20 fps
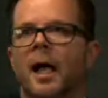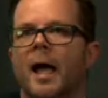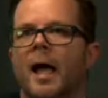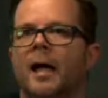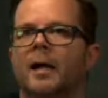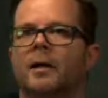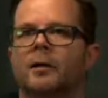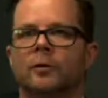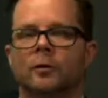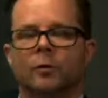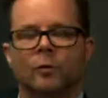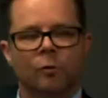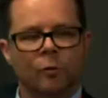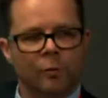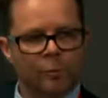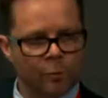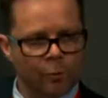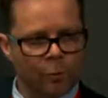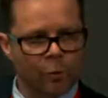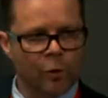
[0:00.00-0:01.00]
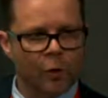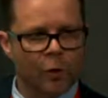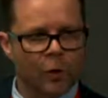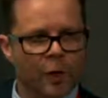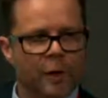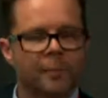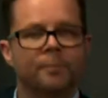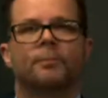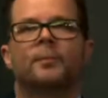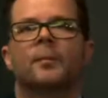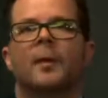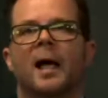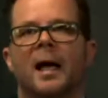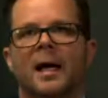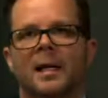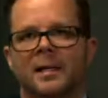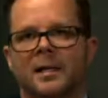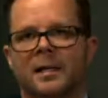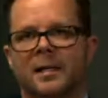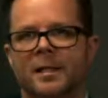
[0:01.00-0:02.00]
and group work
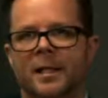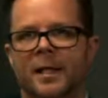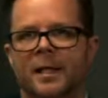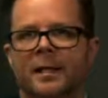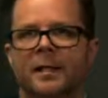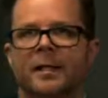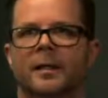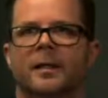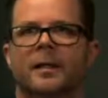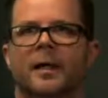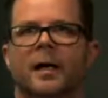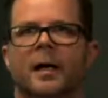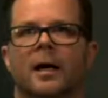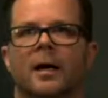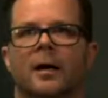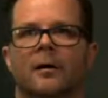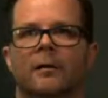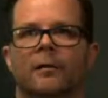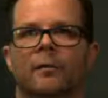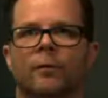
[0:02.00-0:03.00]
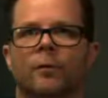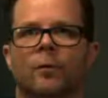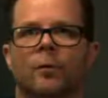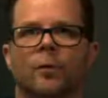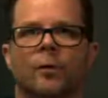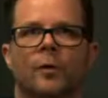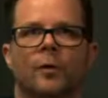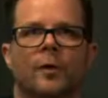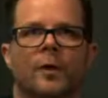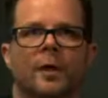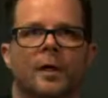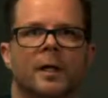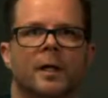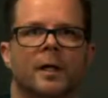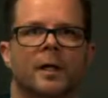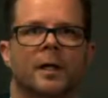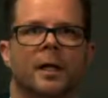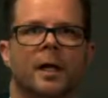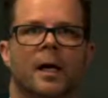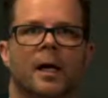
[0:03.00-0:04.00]
and study for
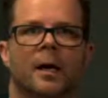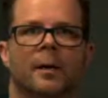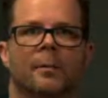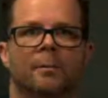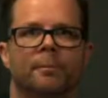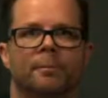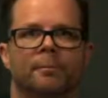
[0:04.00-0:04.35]
the